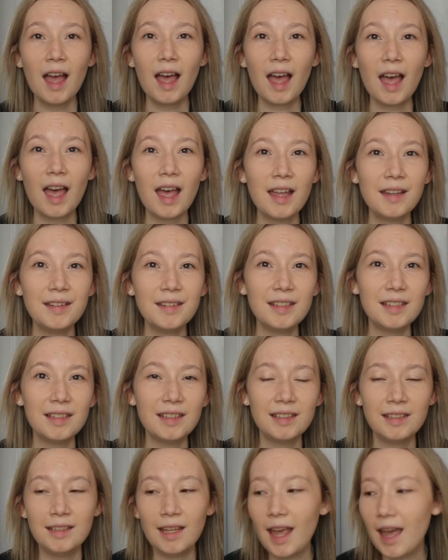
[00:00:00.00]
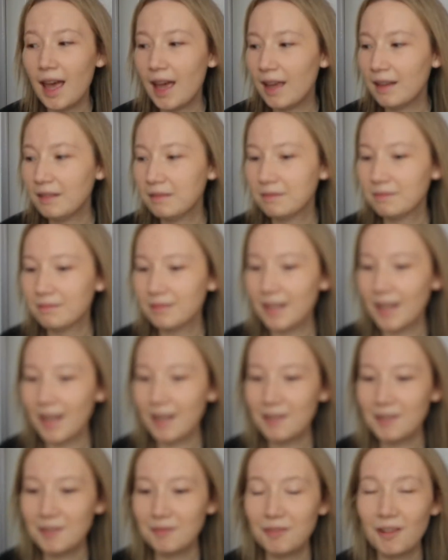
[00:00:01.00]
And yeah,
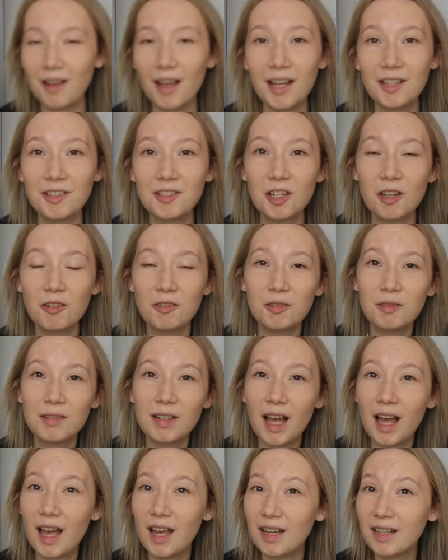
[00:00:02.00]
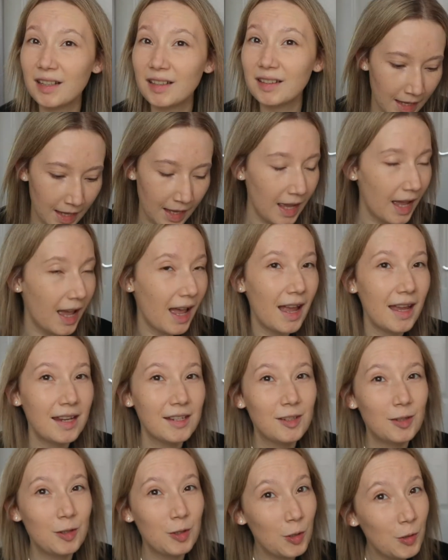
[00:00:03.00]
I just thought I'd show you guys.
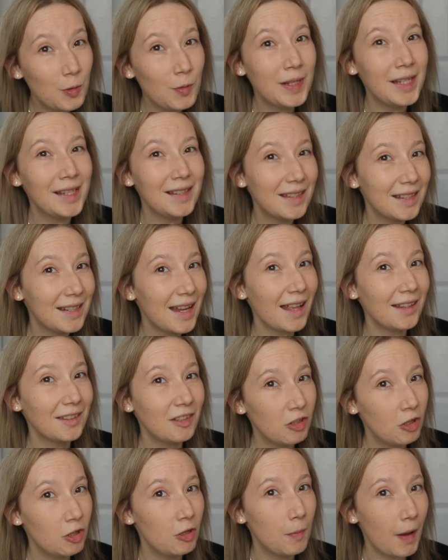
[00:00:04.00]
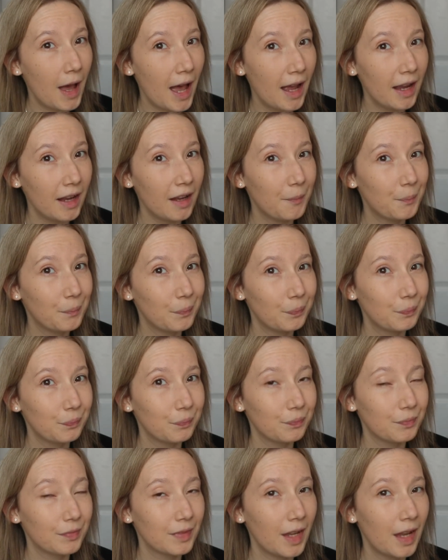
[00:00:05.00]
I do need to get a new bag
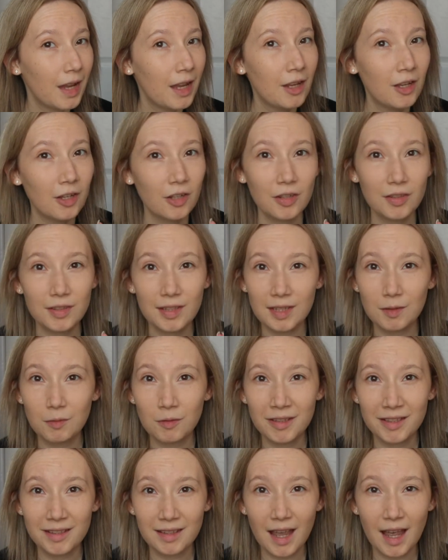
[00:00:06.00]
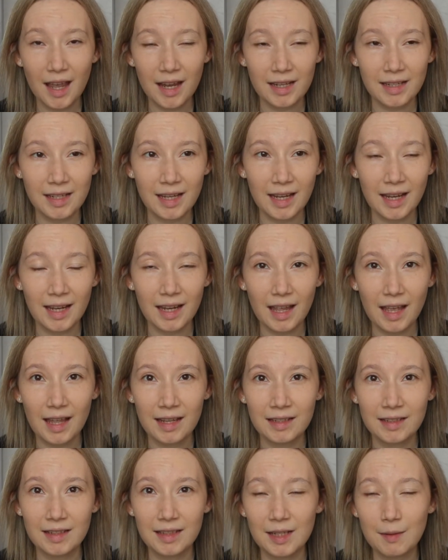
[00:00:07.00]
because this one's tiny
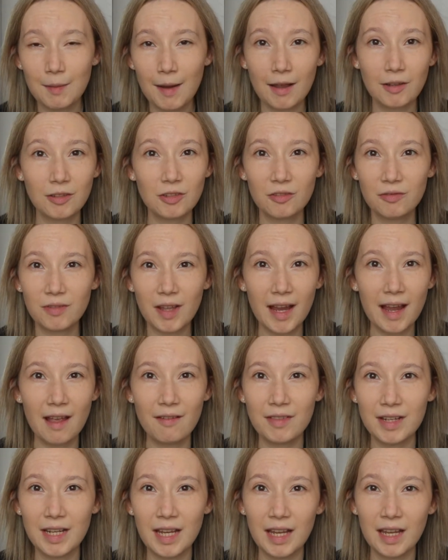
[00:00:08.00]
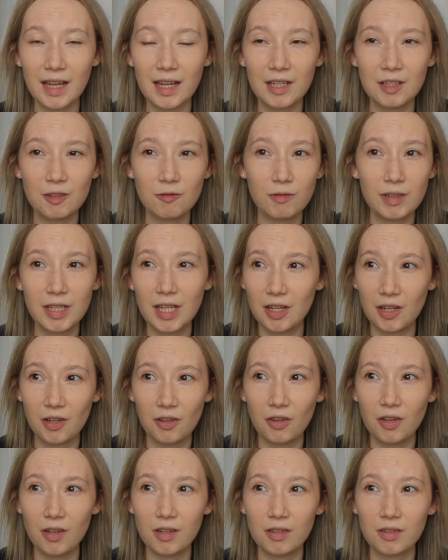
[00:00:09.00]
and the amount of stuff I have in it is
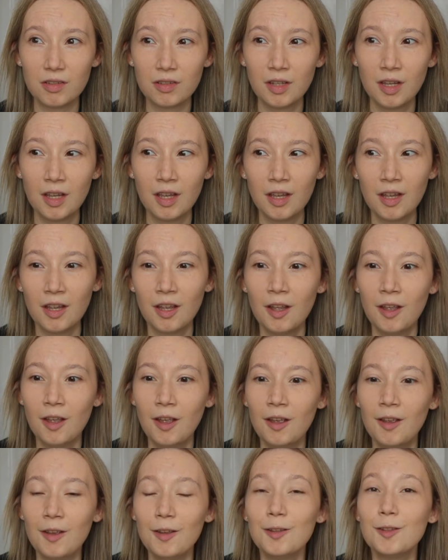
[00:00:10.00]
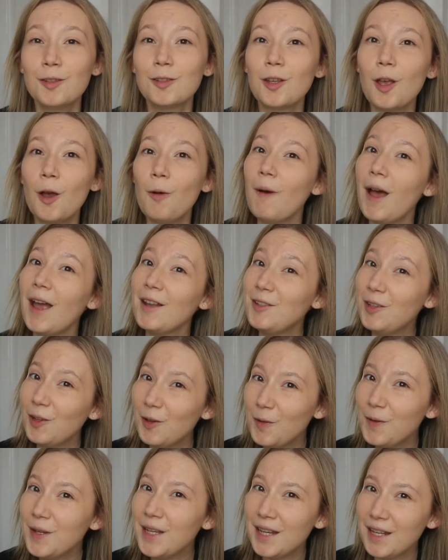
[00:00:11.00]
ridiculous. So I
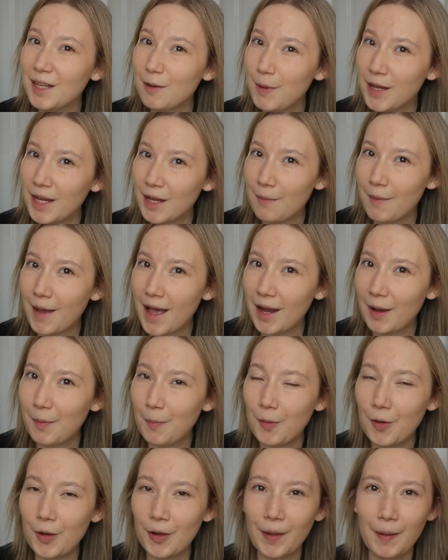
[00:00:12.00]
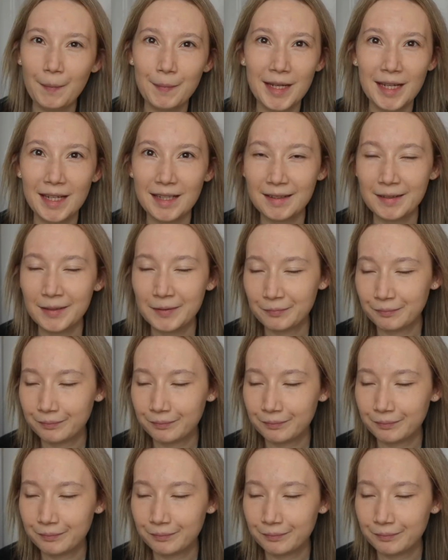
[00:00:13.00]
do need a bigger bag, but I mean,